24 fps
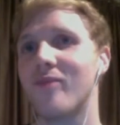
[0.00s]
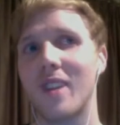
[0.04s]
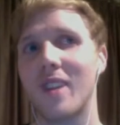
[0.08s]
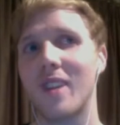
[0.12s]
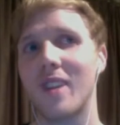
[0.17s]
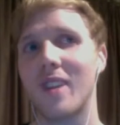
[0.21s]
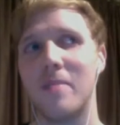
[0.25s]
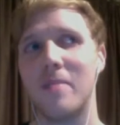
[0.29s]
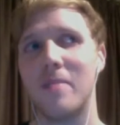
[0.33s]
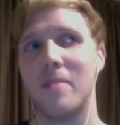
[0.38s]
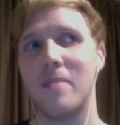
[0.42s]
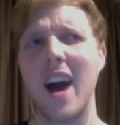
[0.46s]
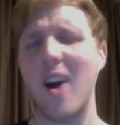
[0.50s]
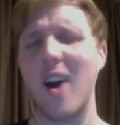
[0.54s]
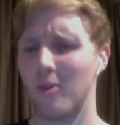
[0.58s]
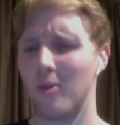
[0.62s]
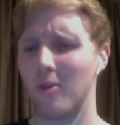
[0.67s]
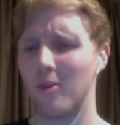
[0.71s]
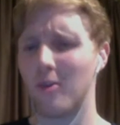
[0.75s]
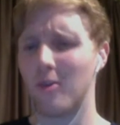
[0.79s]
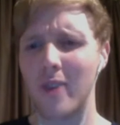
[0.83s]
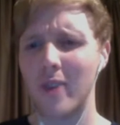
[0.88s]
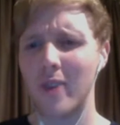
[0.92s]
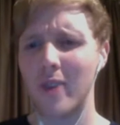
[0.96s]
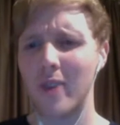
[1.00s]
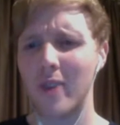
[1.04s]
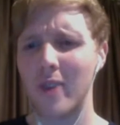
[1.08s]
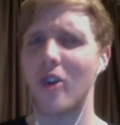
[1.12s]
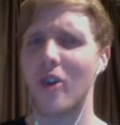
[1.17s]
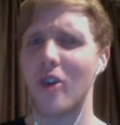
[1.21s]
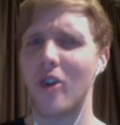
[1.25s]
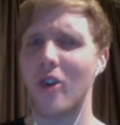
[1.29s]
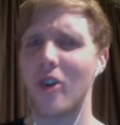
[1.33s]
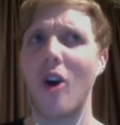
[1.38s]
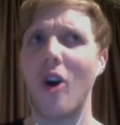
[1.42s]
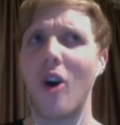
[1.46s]
But yeah, Red
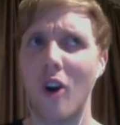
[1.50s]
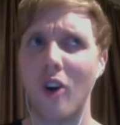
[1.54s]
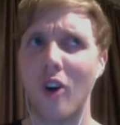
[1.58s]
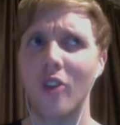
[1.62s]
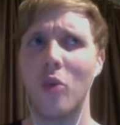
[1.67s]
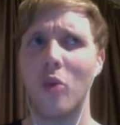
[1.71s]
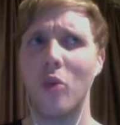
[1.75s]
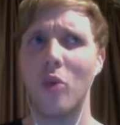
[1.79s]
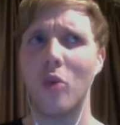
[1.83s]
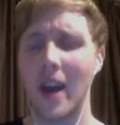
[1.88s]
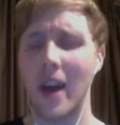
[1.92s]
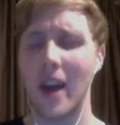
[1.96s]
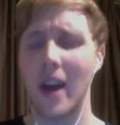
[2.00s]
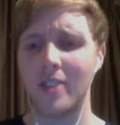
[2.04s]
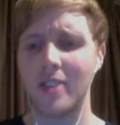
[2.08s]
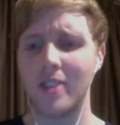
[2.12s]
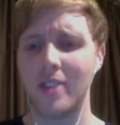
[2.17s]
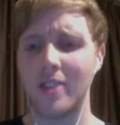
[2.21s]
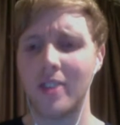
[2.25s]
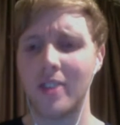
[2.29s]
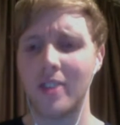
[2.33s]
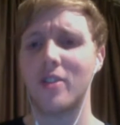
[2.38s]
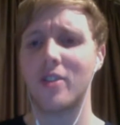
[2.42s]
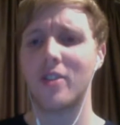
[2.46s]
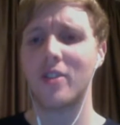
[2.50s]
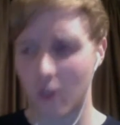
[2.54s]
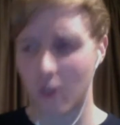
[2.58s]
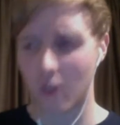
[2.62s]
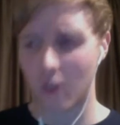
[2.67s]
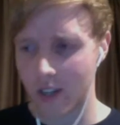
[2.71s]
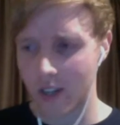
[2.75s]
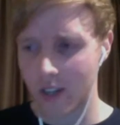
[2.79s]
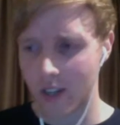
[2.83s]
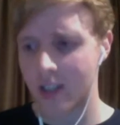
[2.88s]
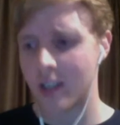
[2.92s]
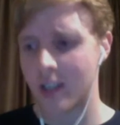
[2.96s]
Ranger all the way.
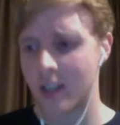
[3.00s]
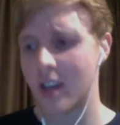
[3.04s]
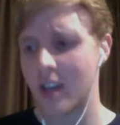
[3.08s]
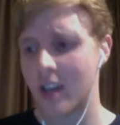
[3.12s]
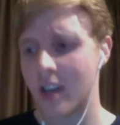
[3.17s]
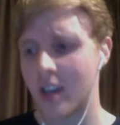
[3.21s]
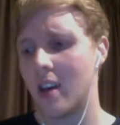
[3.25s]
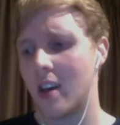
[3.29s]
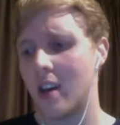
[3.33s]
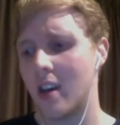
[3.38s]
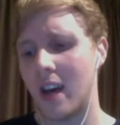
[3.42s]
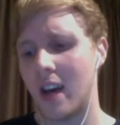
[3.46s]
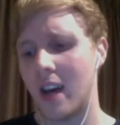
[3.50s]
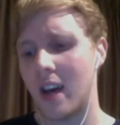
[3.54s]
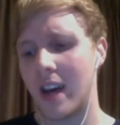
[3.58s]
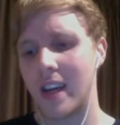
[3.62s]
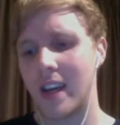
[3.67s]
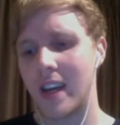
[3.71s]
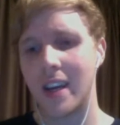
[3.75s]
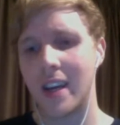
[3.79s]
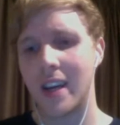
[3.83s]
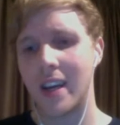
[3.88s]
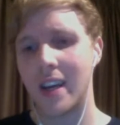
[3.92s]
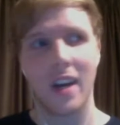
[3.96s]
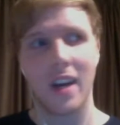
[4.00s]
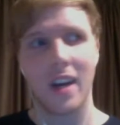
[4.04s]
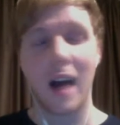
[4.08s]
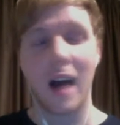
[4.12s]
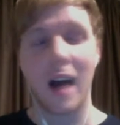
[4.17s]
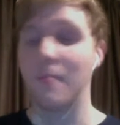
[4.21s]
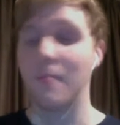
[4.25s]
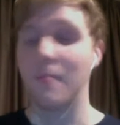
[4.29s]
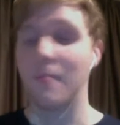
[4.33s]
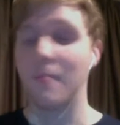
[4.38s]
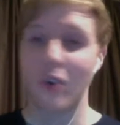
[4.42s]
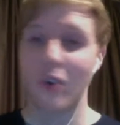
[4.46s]
Tyrannosaurus, like,
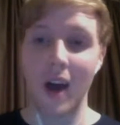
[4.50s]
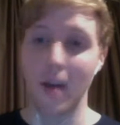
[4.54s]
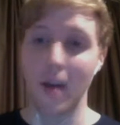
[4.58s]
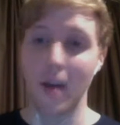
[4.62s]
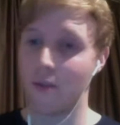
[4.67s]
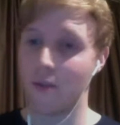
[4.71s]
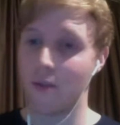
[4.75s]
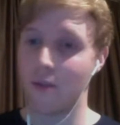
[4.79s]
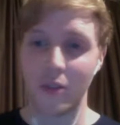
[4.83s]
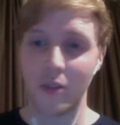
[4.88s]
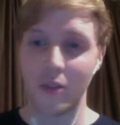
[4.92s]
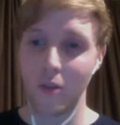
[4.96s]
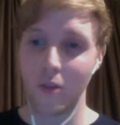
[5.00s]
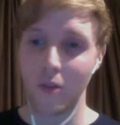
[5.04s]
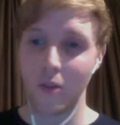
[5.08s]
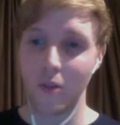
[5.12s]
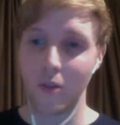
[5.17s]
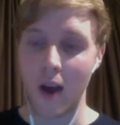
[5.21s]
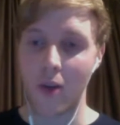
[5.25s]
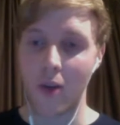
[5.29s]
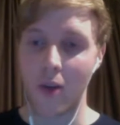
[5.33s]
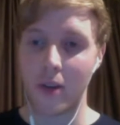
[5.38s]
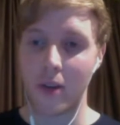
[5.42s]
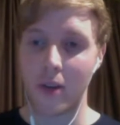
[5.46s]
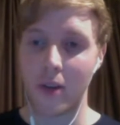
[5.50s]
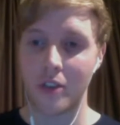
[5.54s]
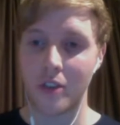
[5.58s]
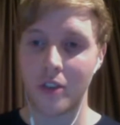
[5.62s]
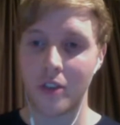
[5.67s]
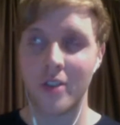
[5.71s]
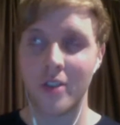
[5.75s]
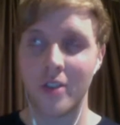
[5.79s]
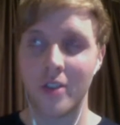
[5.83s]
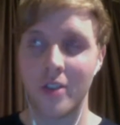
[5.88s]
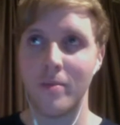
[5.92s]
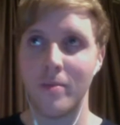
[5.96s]
I'm so hyped for the new Power
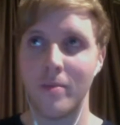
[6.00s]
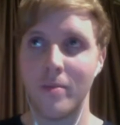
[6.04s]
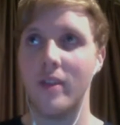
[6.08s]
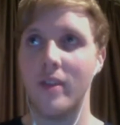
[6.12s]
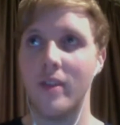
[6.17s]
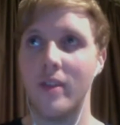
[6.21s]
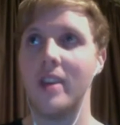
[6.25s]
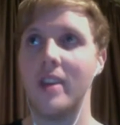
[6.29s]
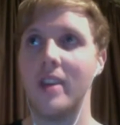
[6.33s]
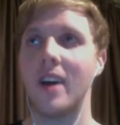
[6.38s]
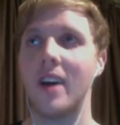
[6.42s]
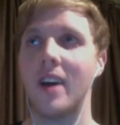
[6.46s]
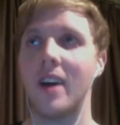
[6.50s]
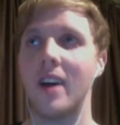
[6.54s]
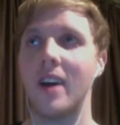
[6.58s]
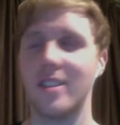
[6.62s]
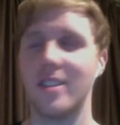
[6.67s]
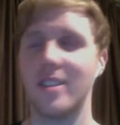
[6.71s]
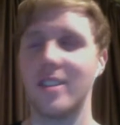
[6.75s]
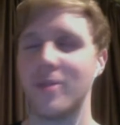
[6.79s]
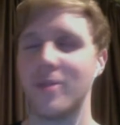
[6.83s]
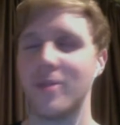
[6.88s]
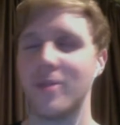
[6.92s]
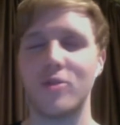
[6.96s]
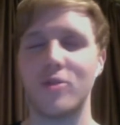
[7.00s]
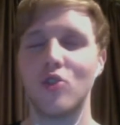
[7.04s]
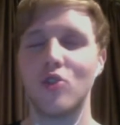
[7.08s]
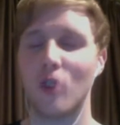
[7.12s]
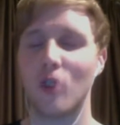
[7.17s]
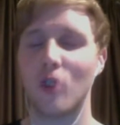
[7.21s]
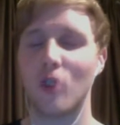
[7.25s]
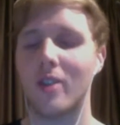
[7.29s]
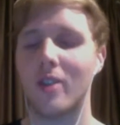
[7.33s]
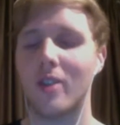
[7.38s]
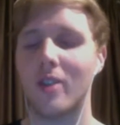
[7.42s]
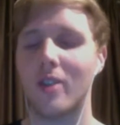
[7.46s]
Rangers movie. I'm
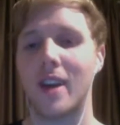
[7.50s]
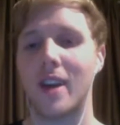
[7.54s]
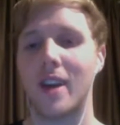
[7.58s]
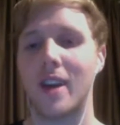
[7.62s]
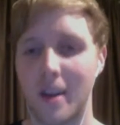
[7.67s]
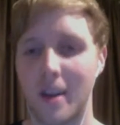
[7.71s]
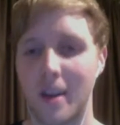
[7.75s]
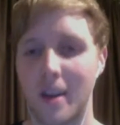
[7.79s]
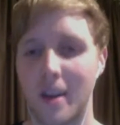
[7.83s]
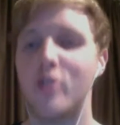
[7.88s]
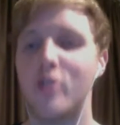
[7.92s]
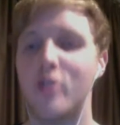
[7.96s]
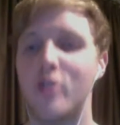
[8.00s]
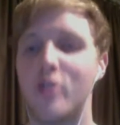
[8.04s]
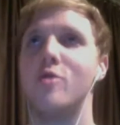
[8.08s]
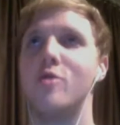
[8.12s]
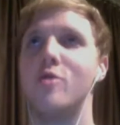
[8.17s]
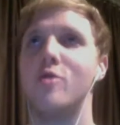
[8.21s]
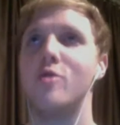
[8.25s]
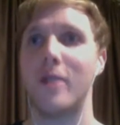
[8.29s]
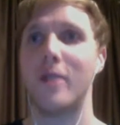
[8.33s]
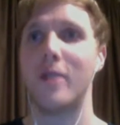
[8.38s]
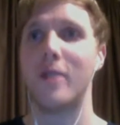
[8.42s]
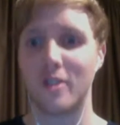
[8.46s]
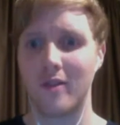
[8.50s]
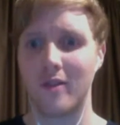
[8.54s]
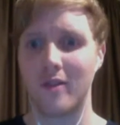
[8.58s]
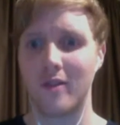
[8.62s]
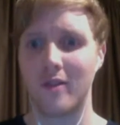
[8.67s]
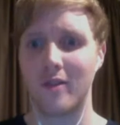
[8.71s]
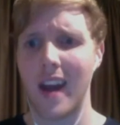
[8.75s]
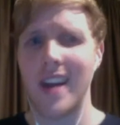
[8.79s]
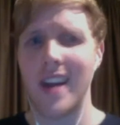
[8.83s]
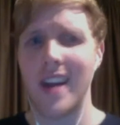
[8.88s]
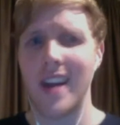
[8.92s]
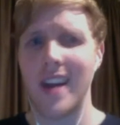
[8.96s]
so excited. I'm a huge Power Rangers
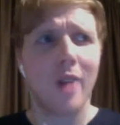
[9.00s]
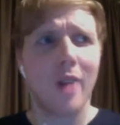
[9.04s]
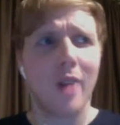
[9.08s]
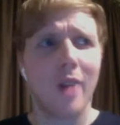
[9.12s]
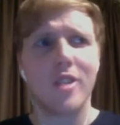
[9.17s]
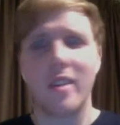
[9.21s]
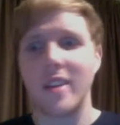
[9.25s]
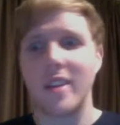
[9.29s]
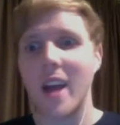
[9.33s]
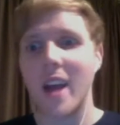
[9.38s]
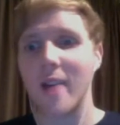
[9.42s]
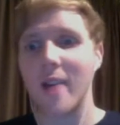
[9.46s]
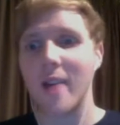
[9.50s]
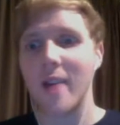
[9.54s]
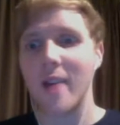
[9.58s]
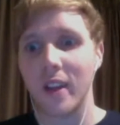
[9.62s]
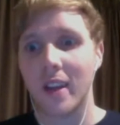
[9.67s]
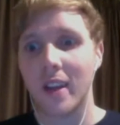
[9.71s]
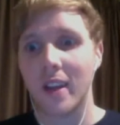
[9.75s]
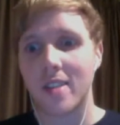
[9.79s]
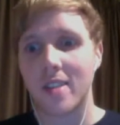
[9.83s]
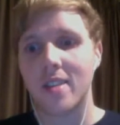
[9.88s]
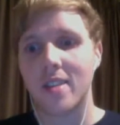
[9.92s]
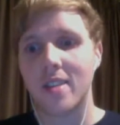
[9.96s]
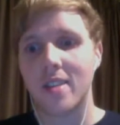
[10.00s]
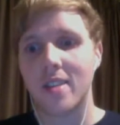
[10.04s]
fan. And now it's on Netflix.